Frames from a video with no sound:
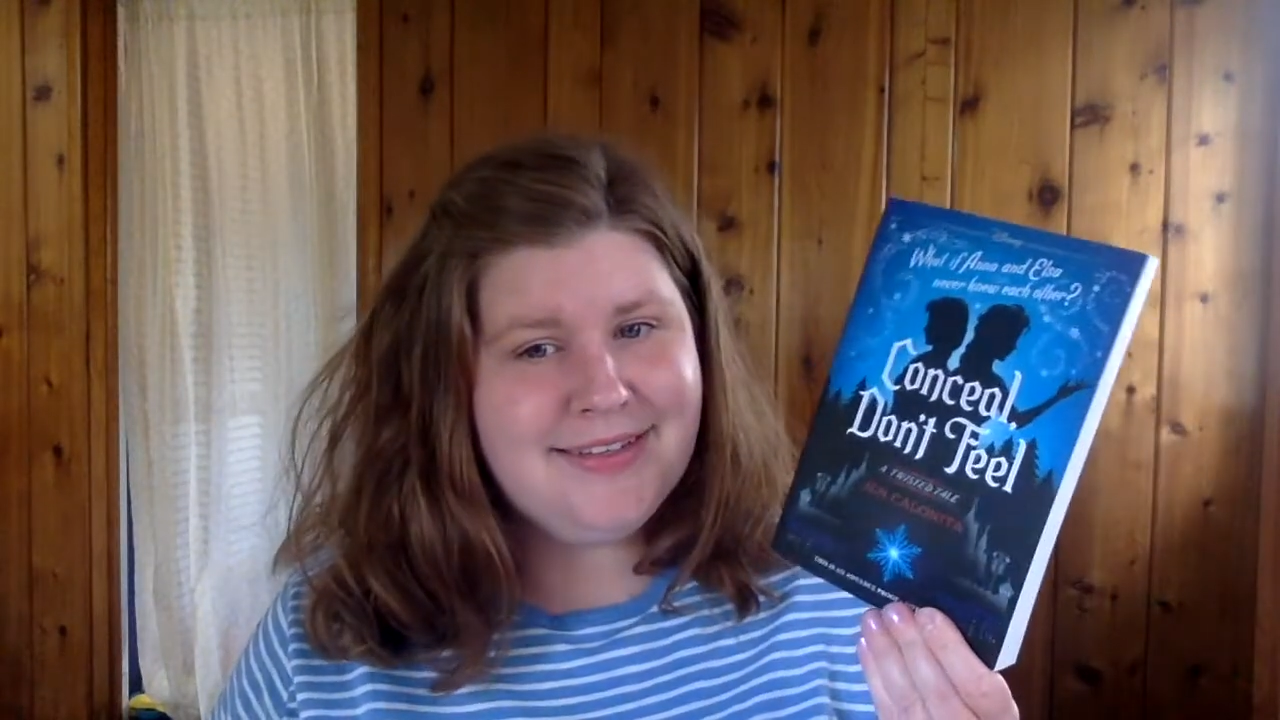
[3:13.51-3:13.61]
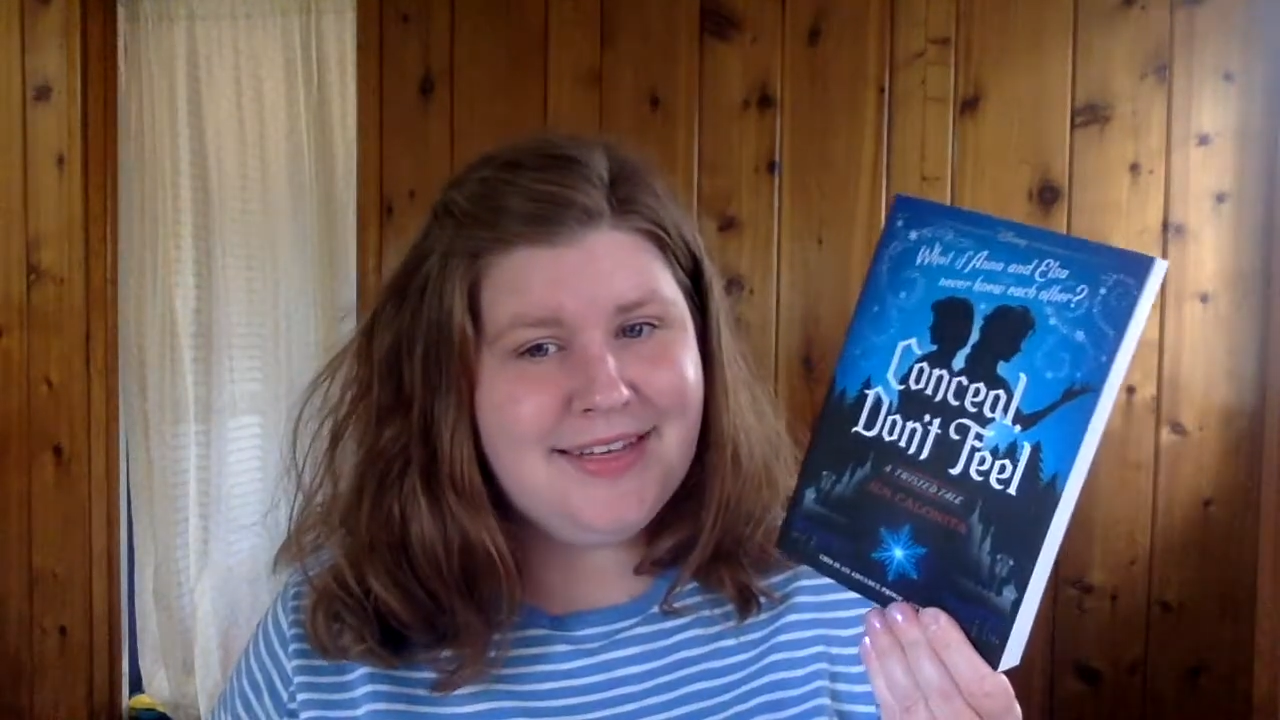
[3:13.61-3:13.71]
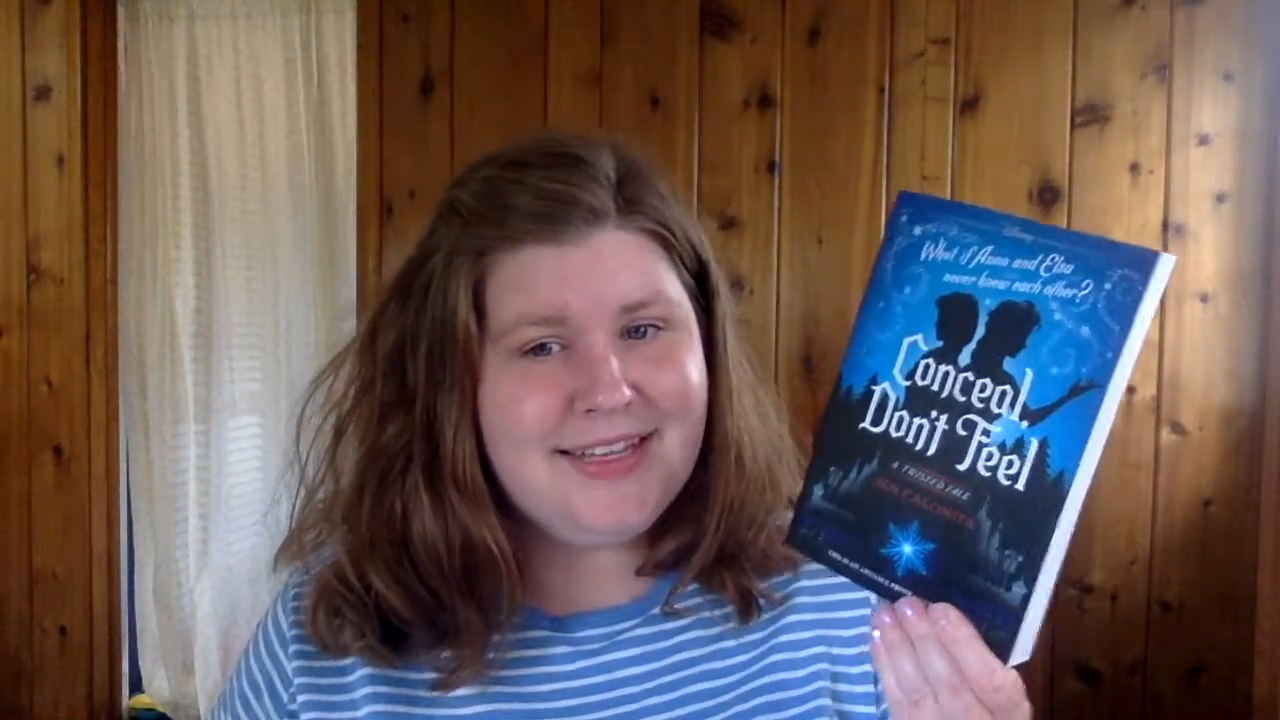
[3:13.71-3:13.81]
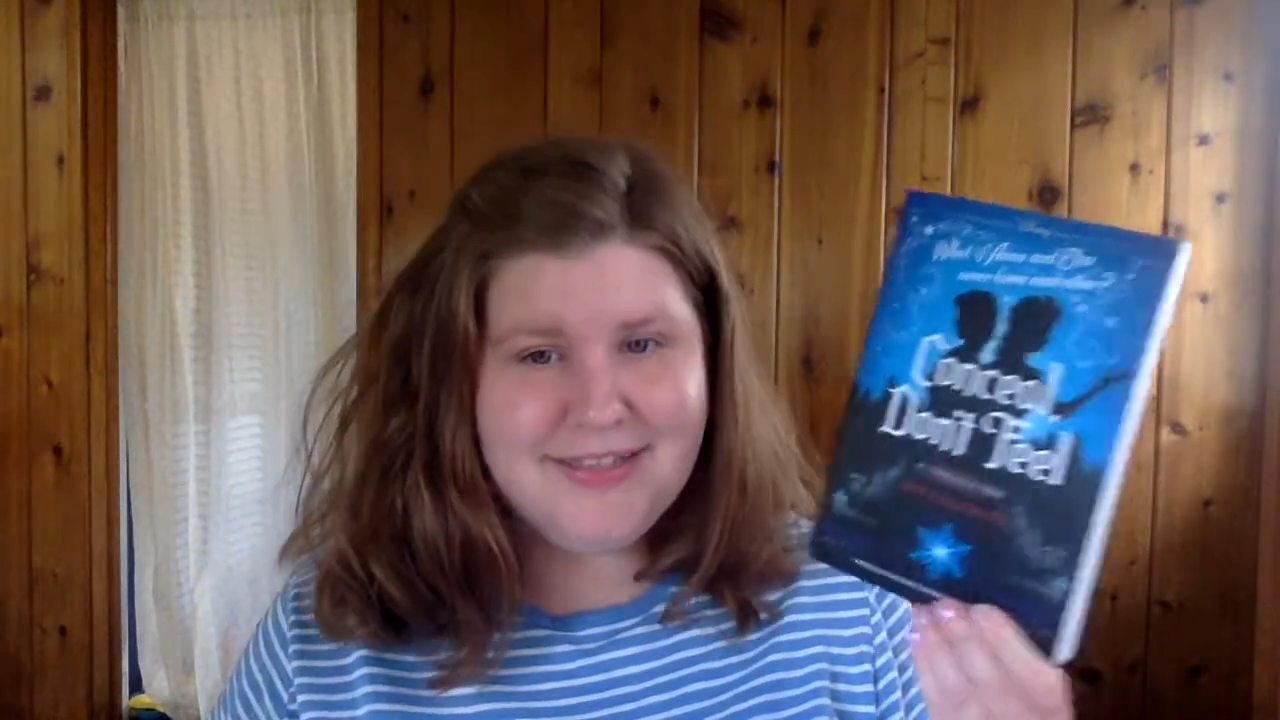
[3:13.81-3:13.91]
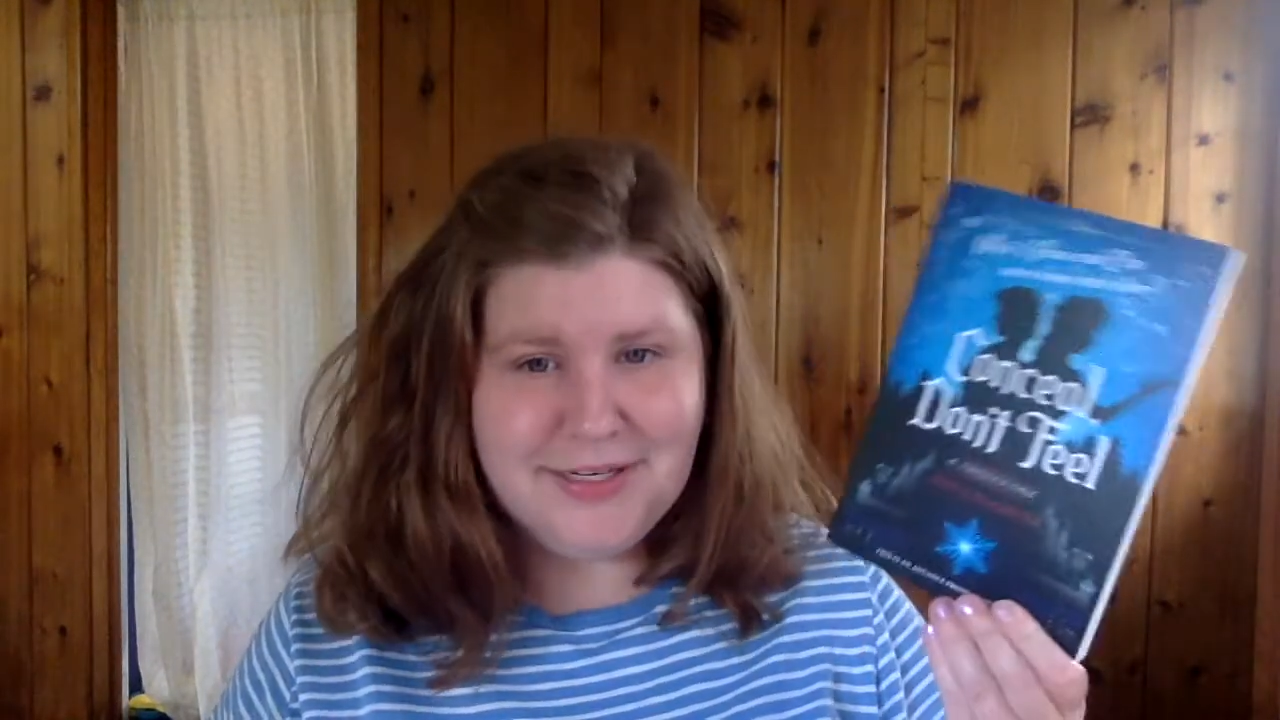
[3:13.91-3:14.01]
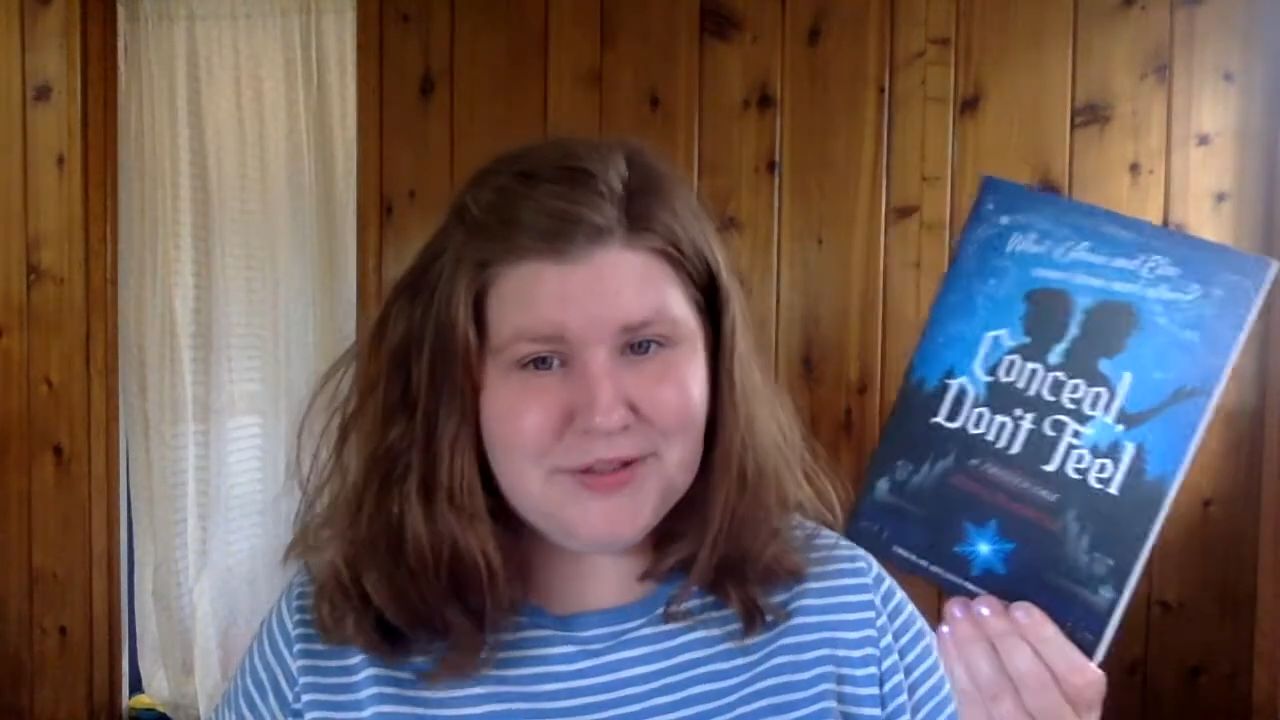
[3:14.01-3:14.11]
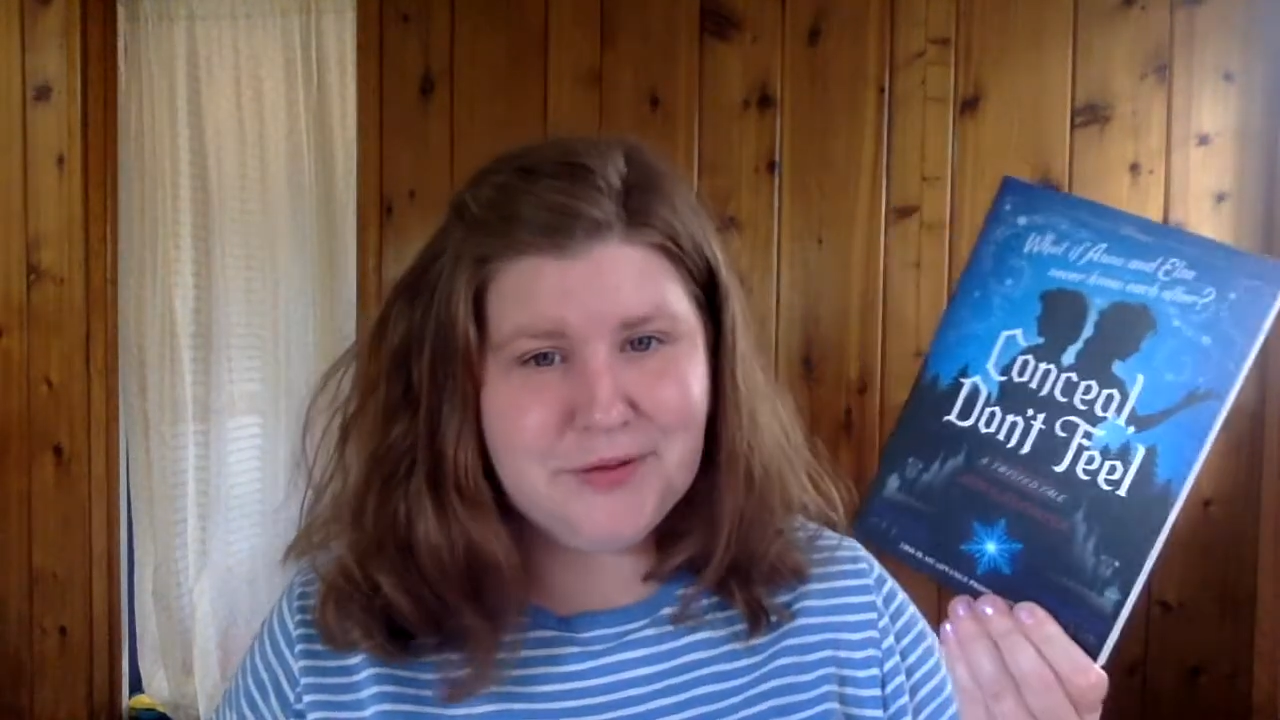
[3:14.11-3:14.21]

Conceal,